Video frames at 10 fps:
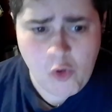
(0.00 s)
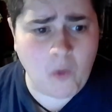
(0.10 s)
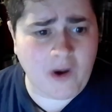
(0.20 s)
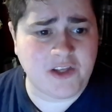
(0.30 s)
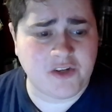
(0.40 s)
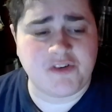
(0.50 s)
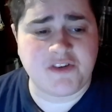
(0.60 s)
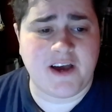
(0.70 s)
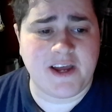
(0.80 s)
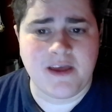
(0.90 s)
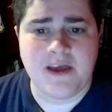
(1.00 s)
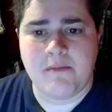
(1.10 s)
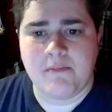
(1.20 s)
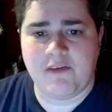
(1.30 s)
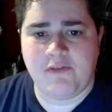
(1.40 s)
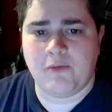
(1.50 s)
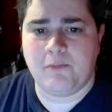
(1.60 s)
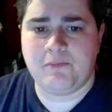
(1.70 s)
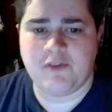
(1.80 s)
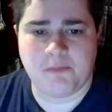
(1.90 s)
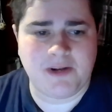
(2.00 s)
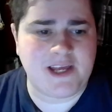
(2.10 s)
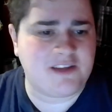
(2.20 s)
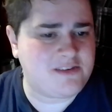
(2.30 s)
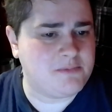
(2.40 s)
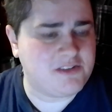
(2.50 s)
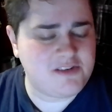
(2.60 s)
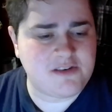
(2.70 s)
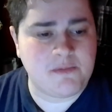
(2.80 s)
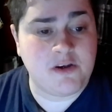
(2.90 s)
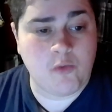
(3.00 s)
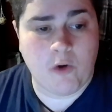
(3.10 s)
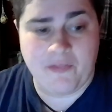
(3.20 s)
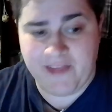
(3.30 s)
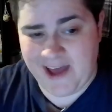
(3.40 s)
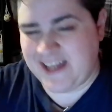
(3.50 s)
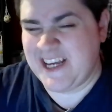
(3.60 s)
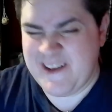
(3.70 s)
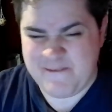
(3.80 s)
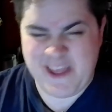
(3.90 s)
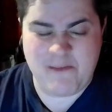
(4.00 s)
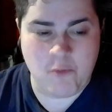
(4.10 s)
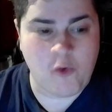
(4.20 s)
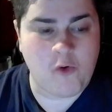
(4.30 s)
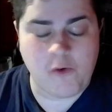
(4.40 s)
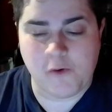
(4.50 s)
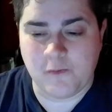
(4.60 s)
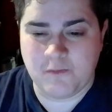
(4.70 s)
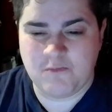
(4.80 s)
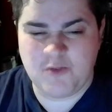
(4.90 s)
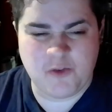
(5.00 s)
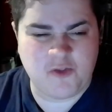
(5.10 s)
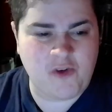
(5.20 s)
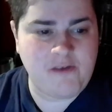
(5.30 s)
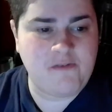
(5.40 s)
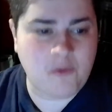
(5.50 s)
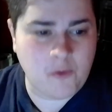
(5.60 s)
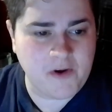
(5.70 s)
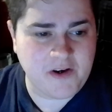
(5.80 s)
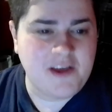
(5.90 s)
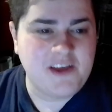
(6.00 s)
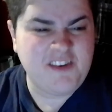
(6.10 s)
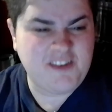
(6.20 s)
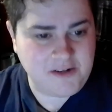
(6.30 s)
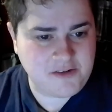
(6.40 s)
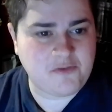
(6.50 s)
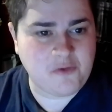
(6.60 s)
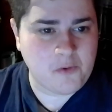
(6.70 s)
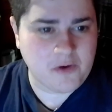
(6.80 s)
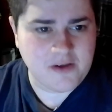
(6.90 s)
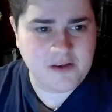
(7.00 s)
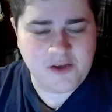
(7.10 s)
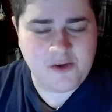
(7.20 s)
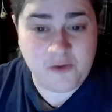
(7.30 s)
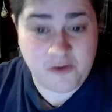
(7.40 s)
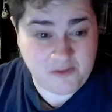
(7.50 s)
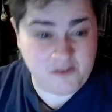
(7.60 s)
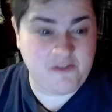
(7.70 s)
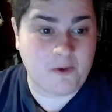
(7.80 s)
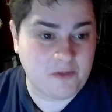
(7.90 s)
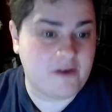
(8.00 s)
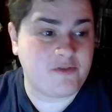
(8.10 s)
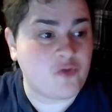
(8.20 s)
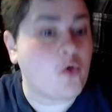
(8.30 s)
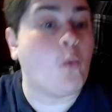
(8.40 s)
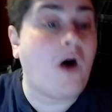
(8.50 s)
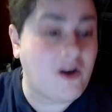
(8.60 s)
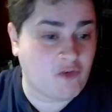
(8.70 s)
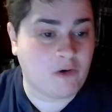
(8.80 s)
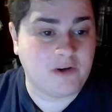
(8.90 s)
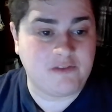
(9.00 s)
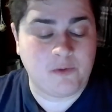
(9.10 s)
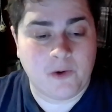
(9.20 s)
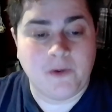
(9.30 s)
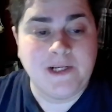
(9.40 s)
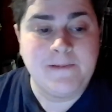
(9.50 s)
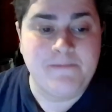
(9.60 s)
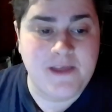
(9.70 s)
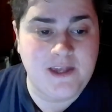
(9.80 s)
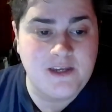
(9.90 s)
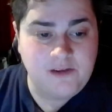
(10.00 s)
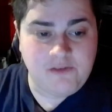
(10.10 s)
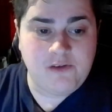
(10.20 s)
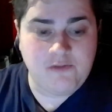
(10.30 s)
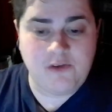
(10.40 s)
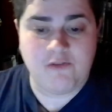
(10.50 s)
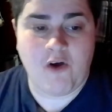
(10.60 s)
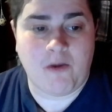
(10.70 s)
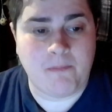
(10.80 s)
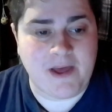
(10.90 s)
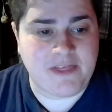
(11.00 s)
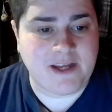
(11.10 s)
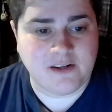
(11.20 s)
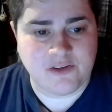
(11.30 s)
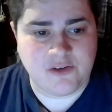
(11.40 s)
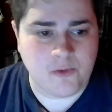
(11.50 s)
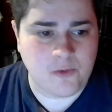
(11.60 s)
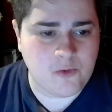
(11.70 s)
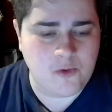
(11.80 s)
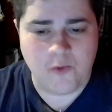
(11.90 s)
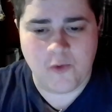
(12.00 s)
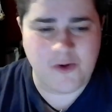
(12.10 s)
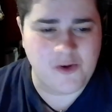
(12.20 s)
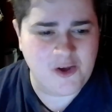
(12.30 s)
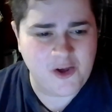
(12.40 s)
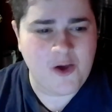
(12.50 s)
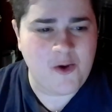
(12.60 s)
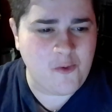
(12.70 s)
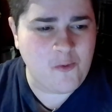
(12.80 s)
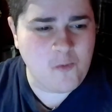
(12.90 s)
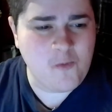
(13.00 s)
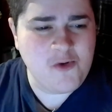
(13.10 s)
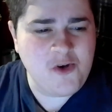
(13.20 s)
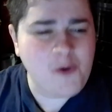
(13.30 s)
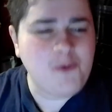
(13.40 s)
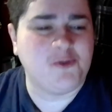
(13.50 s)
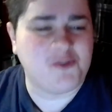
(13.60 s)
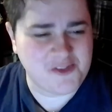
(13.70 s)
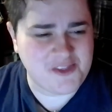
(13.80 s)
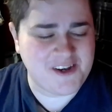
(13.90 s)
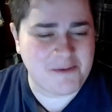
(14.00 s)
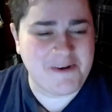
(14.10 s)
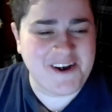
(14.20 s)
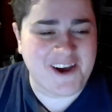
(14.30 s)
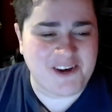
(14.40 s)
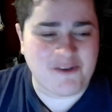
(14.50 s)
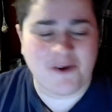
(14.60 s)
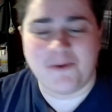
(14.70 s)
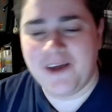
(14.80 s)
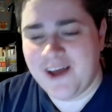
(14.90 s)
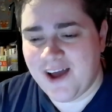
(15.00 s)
White has retired. But if you're sort of playing a similar system and you want that more sort of straightforward centre-forward who can fulfil the White role, if you will, then you've got Beth England who knows the number nine role.